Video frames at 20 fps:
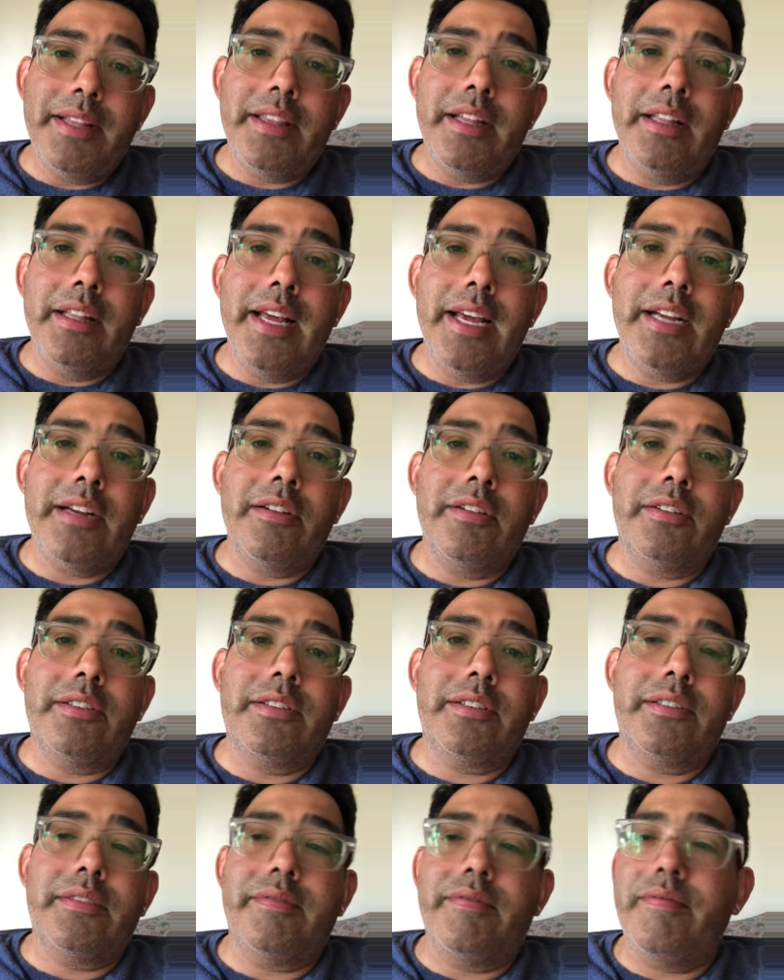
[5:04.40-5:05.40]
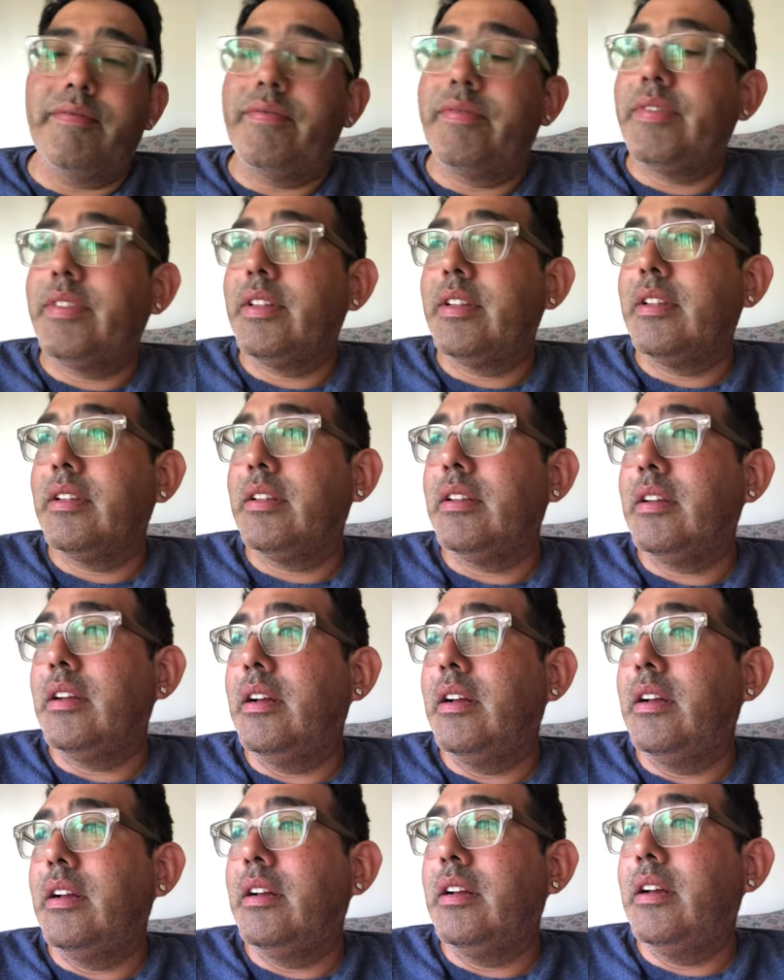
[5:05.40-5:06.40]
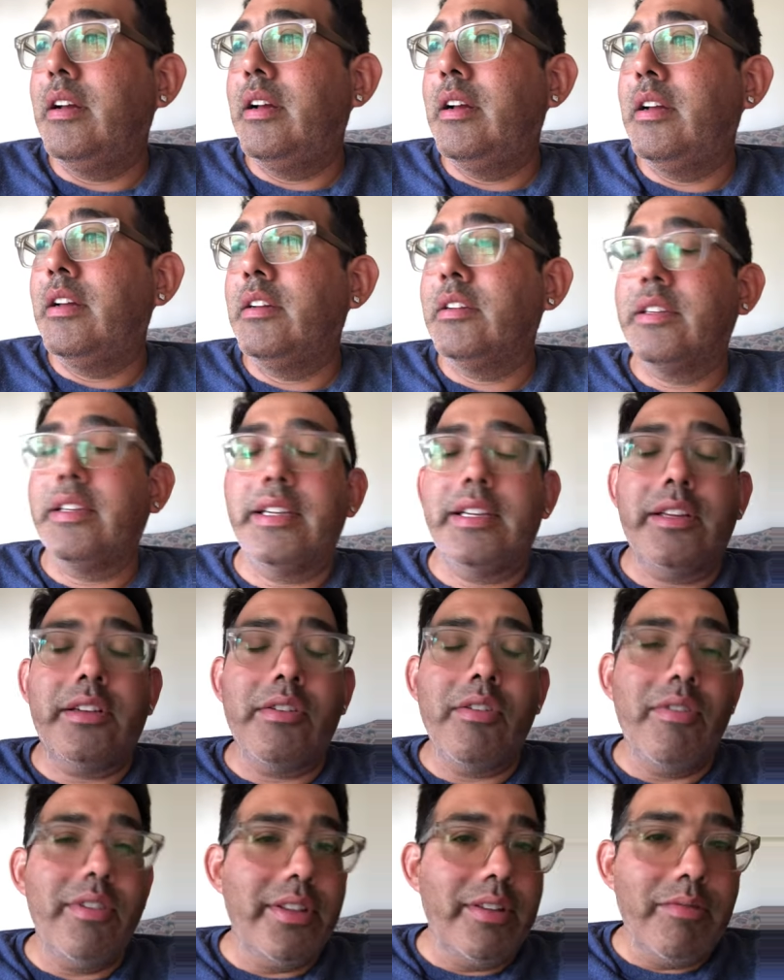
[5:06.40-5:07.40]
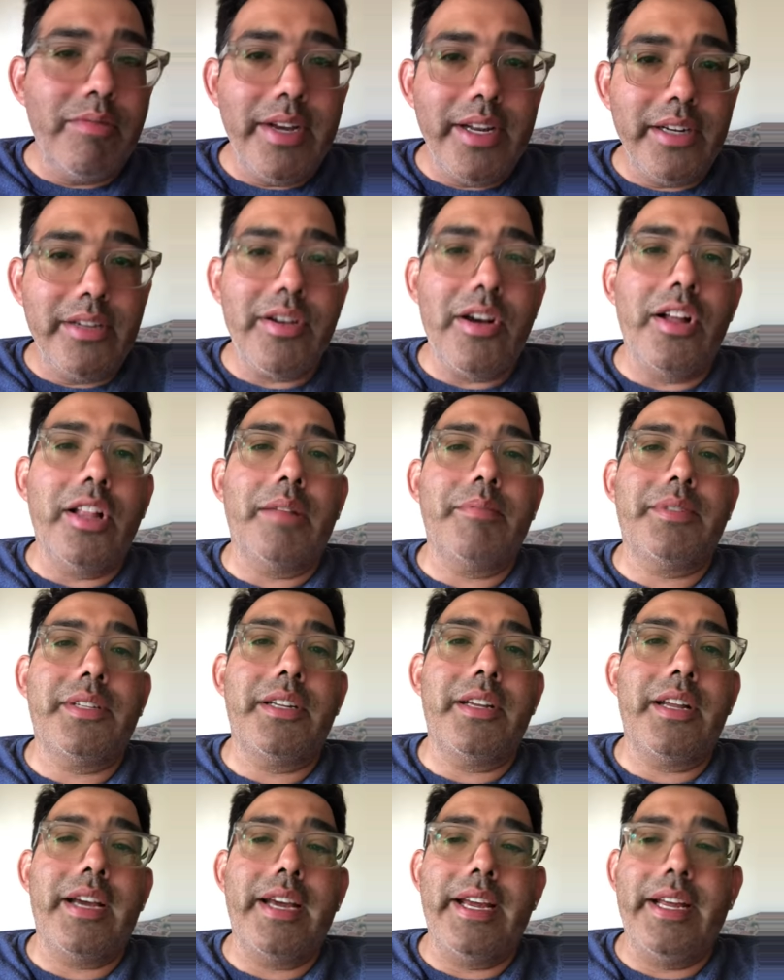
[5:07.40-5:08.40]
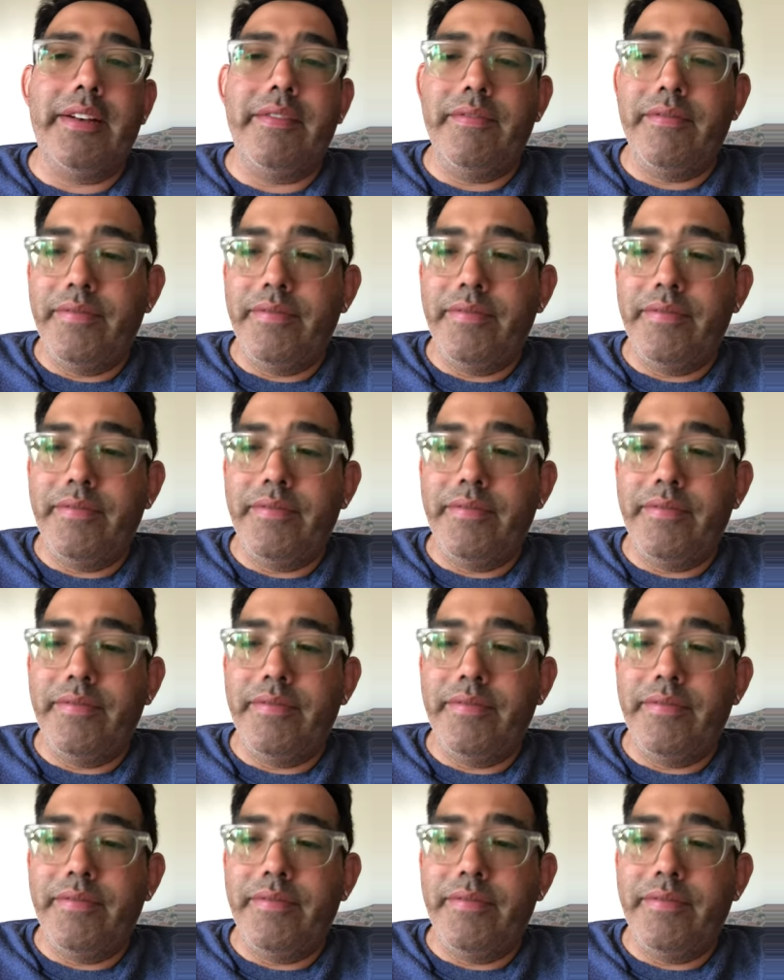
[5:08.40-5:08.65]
the Lakers go in the win column tonight.